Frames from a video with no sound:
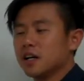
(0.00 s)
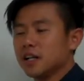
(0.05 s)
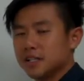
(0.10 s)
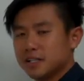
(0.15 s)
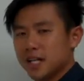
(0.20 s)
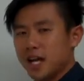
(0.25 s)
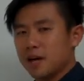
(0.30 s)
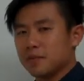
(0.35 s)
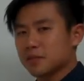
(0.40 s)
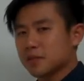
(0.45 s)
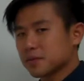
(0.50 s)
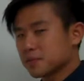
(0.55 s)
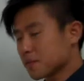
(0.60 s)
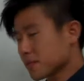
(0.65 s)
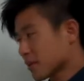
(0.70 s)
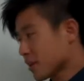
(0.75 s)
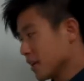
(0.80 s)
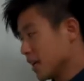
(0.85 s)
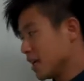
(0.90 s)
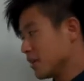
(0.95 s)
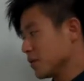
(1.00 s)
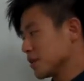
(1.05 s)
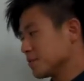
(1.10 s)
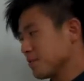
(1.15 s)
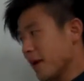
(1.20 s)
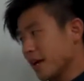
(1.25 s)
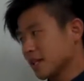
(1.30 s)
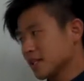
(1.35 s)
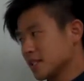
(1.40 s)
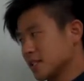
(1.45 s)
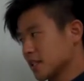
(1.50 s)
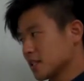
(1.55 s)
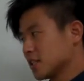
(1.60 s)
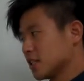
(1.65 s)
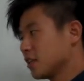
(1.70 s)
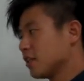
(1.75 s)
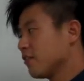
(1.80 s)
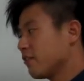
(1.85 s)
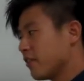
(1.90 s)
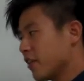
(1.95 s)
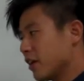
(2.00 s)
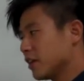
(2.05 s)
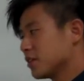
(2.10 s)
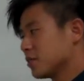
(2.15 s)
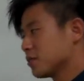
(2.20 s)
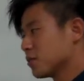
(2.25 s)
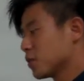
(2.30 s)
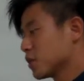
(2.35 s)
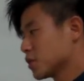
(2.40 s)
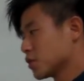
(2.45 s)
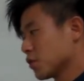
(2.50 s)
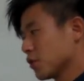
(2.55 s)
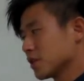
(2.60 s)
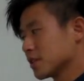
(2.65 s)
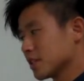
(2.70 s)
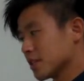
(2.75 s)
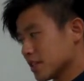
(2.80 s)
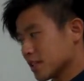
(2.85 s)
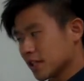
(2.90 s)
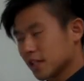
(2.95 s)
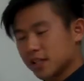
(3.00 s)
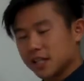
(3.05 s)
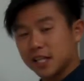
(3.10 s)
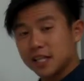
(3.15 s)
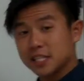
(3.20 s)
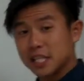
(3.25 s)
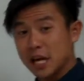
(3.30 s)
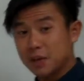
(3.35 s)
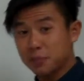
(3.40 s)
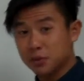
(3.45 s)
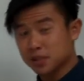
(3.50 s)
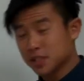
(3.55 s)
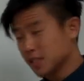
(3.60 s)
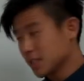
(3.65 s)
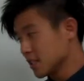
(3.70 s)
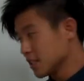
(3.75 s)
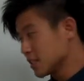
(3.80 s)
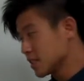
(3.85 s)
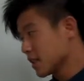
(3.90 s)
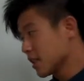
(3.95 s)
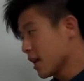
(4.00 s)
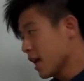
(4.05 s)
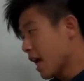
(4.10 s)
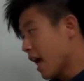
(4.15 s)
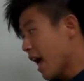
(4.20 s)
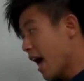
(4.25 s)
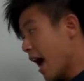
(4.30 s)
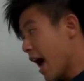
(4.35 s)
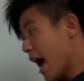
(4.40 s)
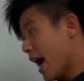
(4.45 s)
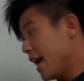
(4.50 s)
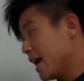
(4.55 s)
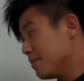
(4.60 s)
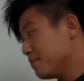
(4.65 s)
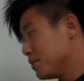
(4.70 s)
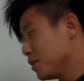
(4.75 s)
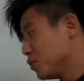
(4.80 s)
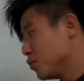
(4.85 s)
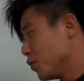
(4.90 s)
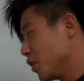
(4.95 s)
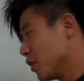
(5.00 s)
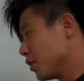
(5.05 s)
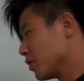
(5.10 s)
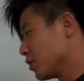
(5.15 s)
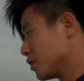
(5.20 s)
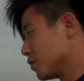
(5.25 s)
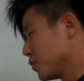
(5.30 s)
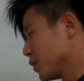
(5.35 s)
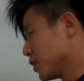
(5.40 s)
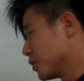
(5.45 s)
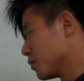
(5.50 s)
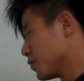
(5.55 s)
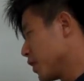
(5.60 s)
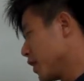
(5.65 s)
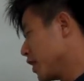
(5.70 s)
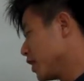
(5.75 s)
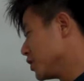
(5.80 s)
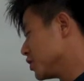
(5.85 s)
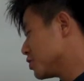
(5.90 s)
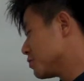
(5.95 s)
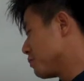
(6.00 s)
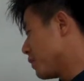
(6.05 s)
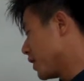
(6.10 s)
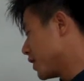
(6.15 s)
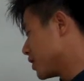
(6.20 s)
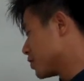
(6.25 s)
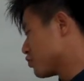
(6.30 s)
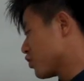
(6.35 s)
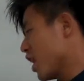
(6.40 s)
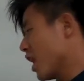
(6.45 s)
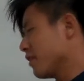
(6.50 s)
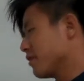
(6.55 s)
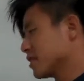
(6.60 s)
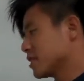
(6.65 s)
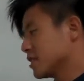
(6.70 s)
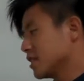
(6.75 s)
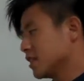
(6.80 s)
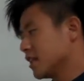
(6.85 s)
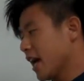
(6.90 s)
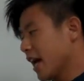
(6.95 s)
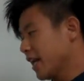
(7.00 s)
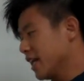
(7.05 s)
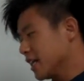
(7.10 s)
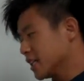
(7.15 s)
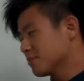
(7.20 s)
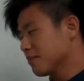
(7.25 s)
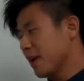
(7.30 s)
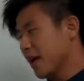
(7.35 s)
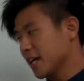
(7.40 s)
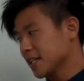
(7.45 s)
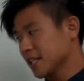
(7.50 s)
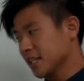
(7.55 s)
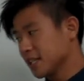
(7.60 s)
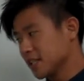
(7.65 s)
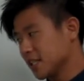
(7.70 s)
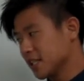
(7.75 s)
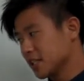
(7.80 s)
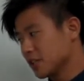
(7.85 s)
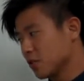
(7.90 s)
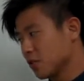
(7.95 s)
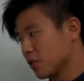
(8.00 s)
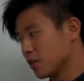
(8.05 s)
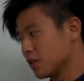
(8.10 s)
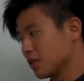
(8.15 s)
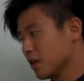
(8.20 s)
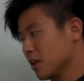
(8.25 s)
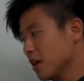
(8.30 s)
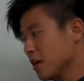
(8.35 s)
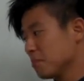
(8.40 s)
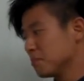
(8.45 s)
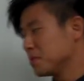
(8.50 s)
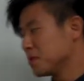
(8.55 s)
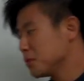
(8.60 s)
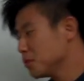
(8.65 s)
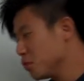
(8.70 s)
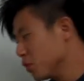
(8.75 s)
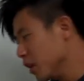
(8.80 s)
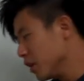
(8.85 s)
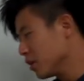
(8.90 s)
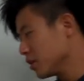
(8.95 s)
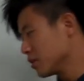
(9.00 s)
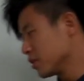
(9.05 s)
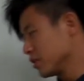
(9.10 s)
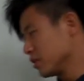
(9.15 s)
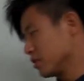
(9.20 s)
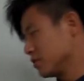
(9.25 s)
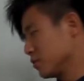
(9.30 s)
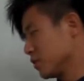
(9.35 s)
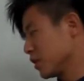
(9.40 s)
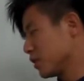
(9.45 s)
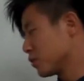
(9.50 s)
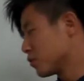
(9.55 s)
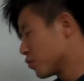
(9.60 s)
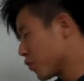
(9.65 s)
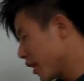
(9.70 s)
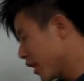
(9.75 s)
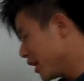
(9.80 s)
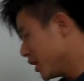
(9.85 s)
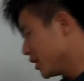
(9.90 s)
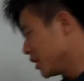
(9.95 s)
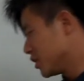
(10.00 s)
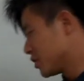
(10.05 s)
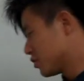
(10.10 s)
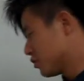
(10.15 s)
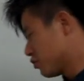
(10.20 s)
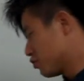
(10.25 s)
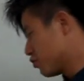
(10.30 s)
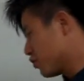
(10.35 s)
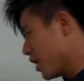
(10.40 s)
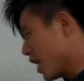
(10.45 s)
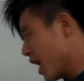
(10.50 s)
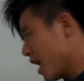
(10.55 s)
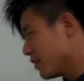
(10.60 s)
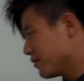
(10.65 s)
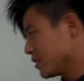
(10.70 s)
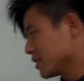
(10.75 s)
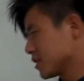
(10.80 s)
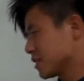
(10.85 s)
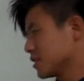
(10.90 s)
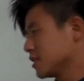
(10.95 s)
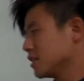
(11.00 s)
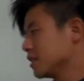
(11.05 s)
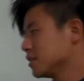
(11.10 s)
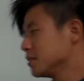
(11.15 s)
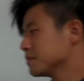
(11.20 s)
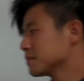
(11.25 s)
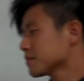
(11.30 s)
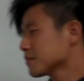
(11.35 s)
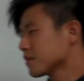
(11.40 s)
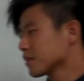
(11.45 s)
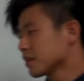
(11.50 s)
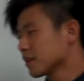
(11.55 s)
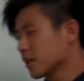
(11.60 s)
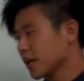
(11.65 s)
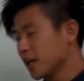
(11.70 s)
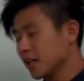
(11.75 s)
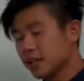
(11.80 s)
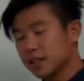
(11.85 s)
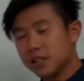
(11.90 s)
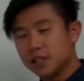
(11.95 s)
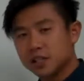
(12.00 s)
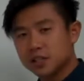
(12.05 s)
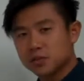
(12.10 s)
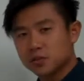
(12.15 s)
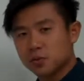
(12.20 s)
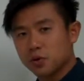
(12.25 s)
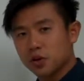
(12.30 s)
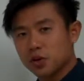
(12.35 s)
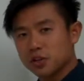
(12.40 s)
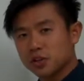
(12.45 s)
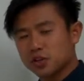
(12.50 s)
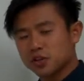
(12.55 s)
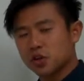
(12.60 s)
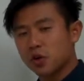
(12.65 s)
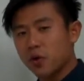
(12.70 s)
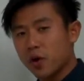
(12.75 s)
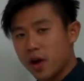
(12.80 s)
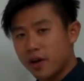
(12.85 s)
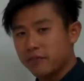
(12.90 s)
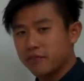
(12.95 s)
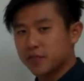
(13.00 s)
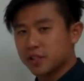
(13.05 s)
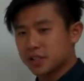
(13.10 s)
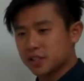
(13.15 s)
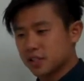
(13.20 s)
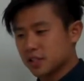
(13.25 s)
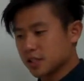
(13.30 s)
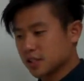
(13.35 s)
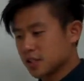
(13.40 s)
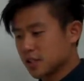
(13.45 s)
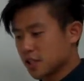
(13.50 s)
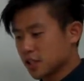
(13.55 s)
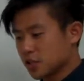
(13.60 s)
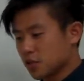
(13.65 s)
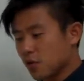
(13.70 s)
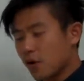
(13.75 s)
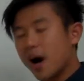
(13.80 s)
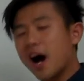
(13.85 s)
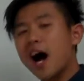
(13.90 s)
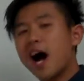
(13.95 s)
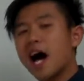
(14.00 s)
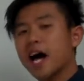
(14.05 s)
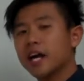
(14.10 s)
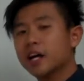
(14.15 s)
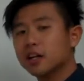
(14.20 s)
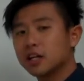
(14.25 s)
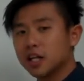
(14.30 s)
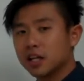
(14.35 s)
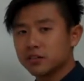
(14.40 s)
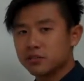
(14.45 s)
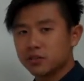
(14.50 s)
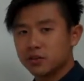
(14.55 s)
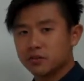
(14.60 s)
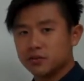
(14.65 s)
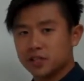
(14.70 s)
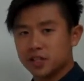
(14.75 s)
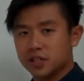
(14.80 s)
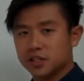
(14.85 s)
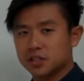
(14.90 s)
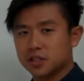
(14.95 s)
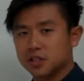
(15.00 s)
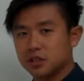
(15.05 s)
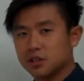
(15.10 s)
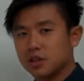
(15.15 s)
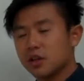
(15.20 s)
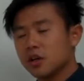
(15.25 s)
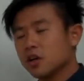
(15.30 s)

exams. Anyways, back to diction, vary the word choice. Let's look at the example sentence. I am bewildered with rage by the travesty that is my SAT score. Bewildered with rage, travesty. Okay, these words show emphasis. They show a higher level of diction.